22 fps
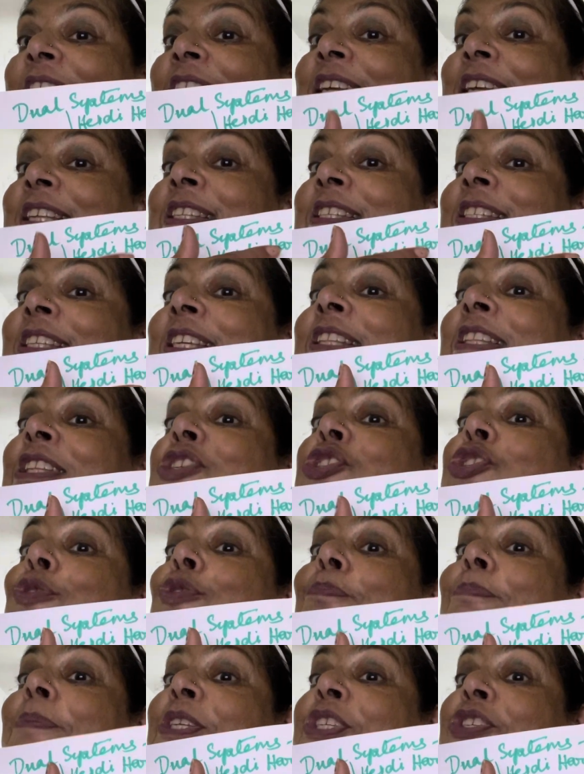It's in the
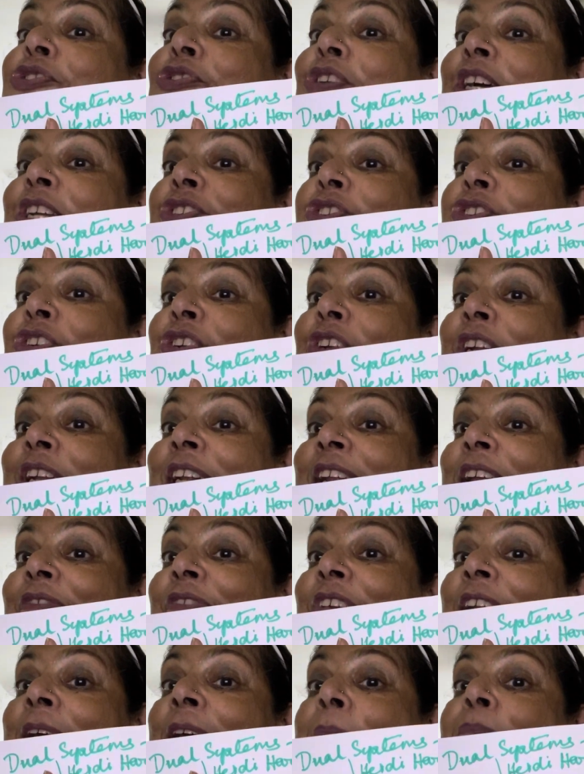superstructural
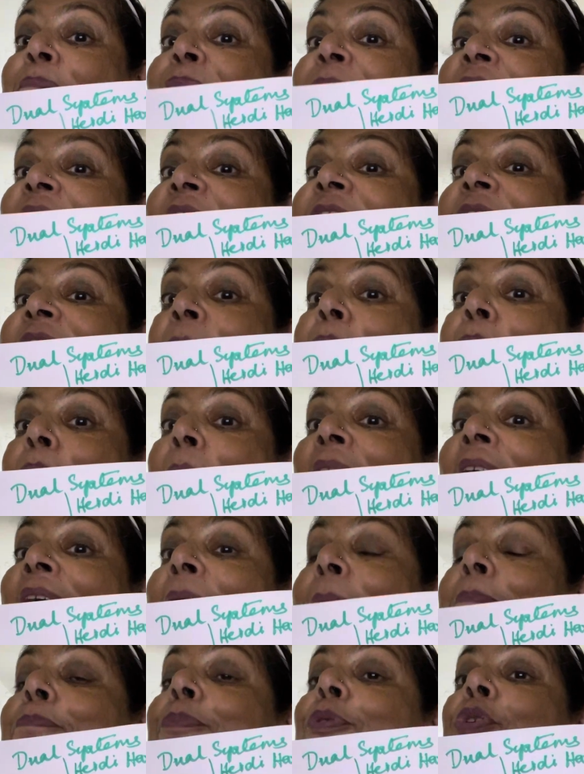level. It's a
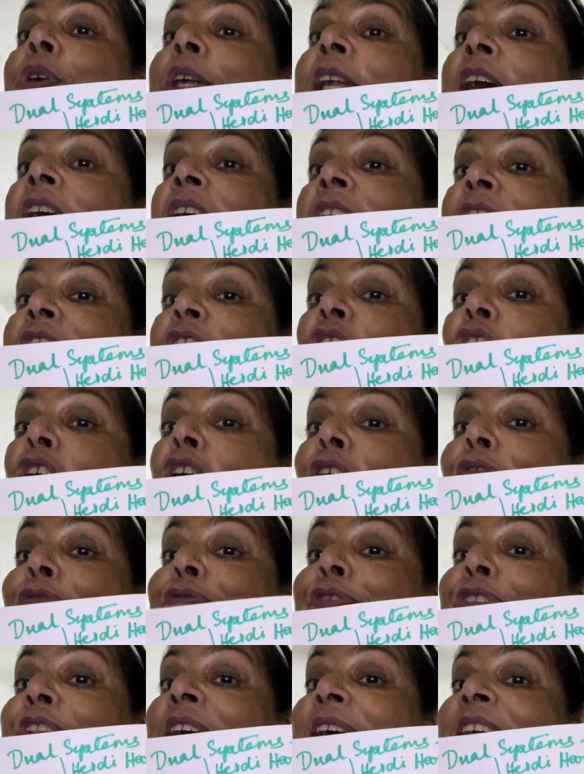byproduct
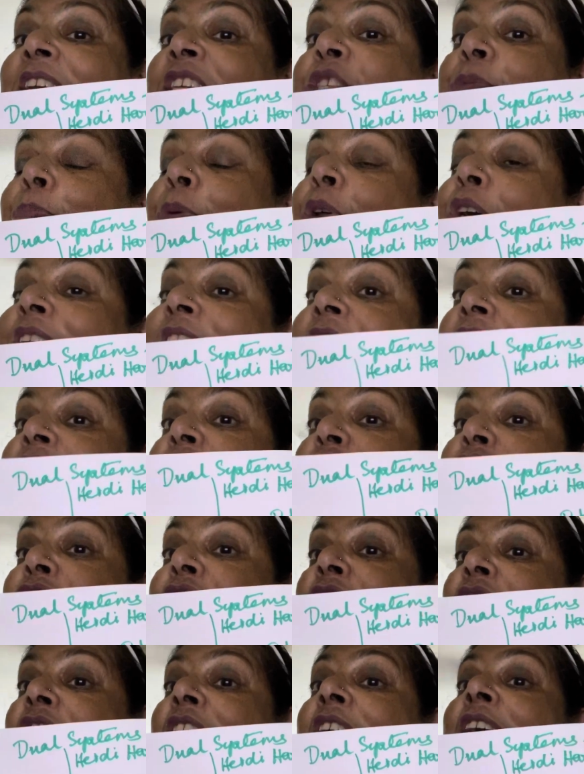of the
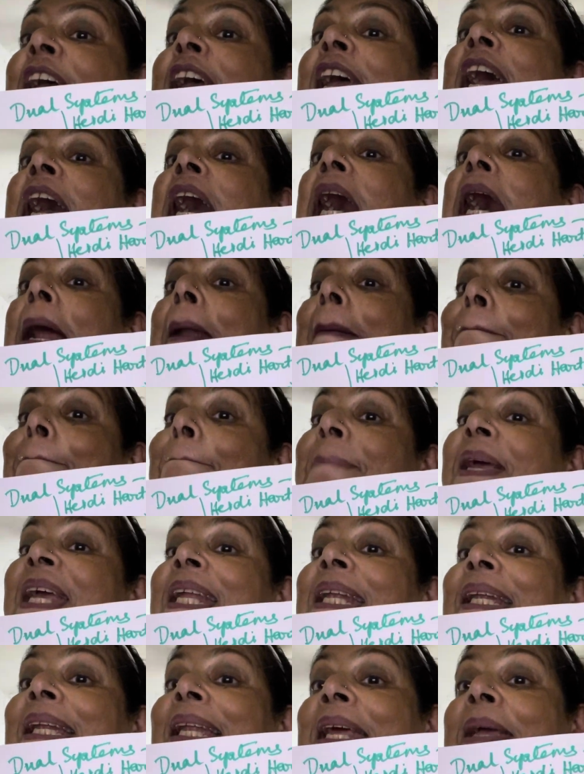exploitation,
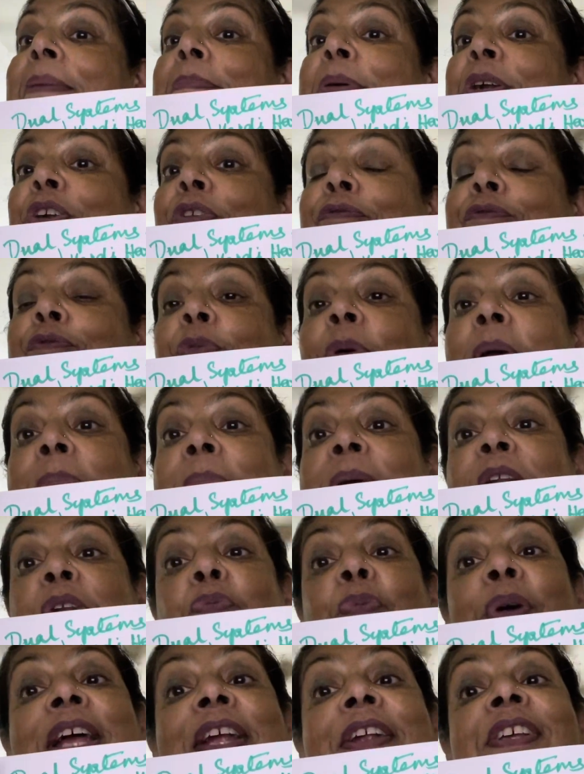unpaid labor of
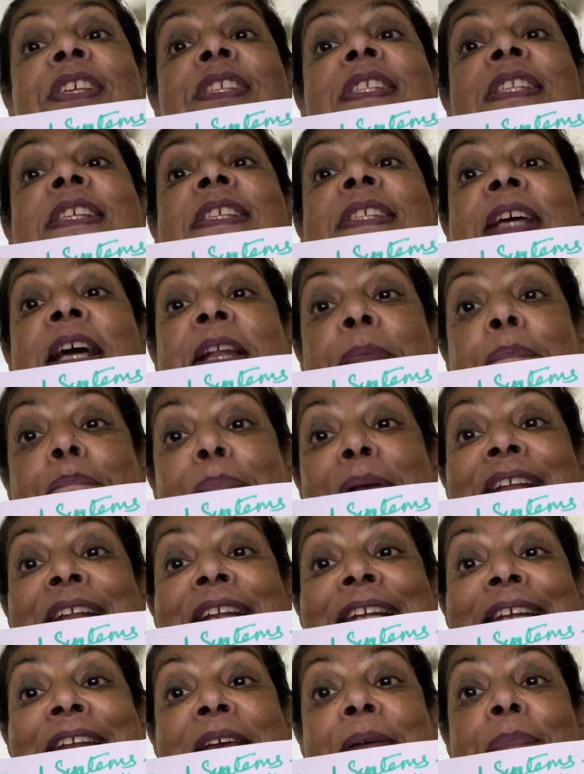women. Where is this
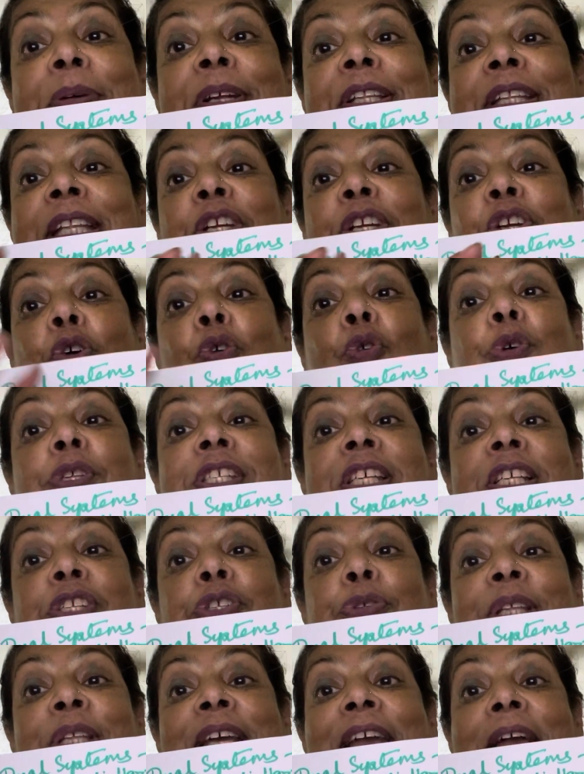unpaid labor that goes
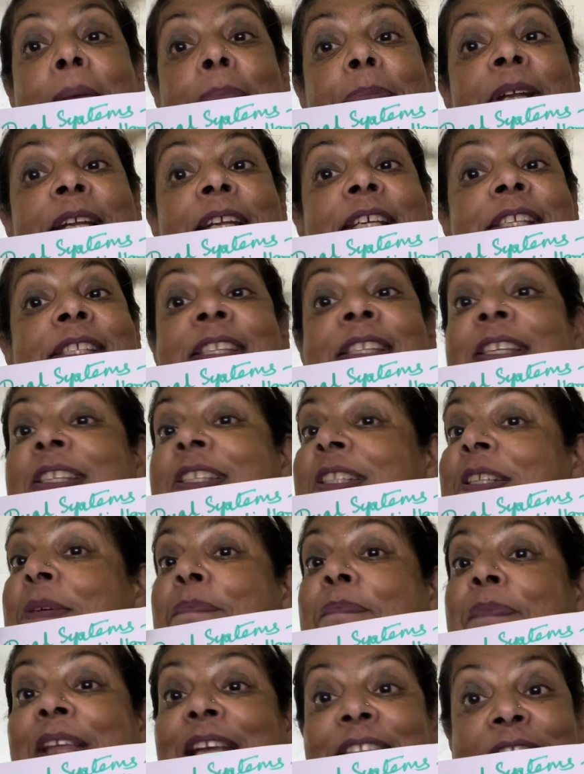into the capitalist
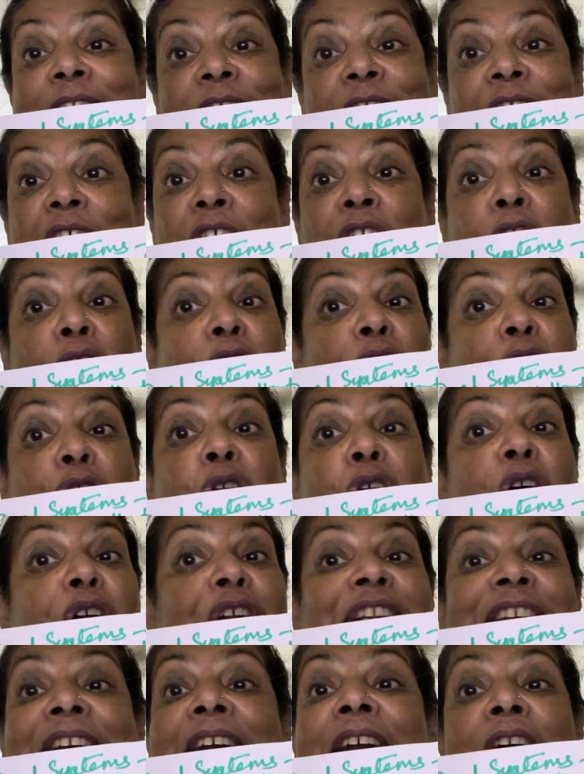system that's
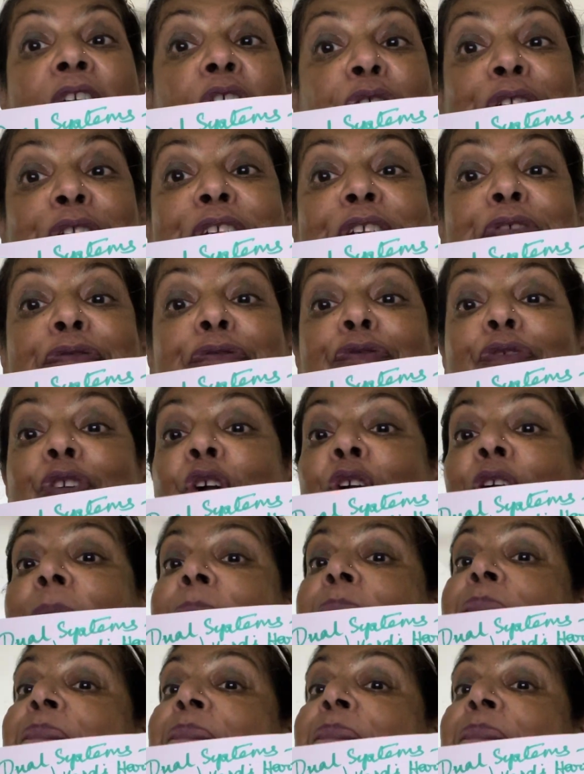not accounted for?